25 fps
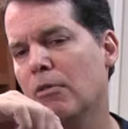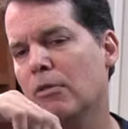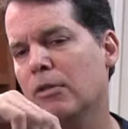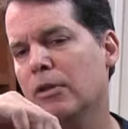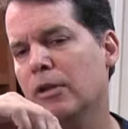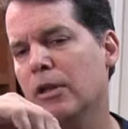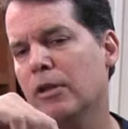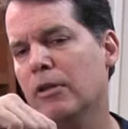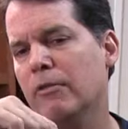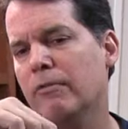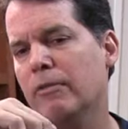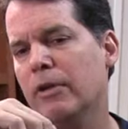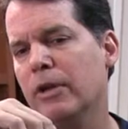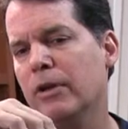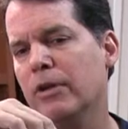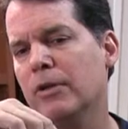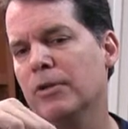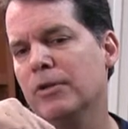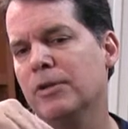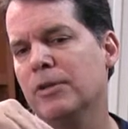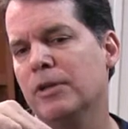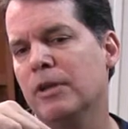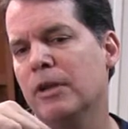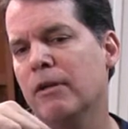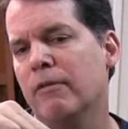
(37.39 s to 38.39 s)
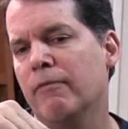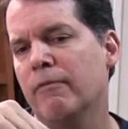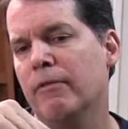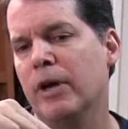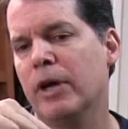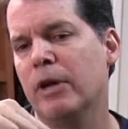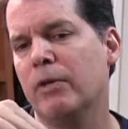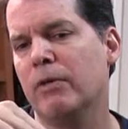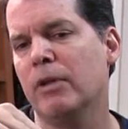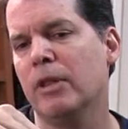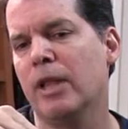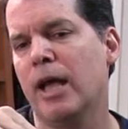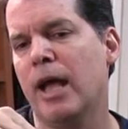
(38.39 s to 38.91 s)
with the other fingers,
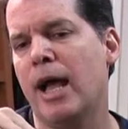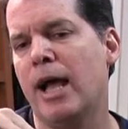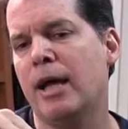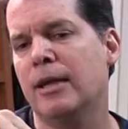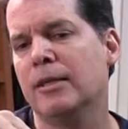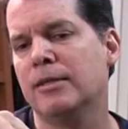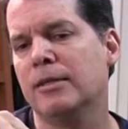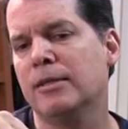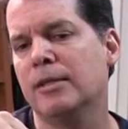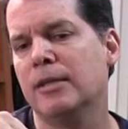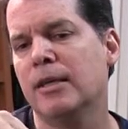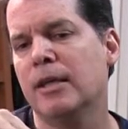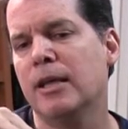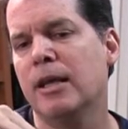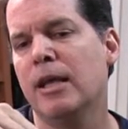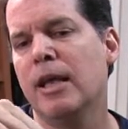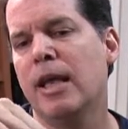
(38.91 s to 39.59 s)
very relaxed.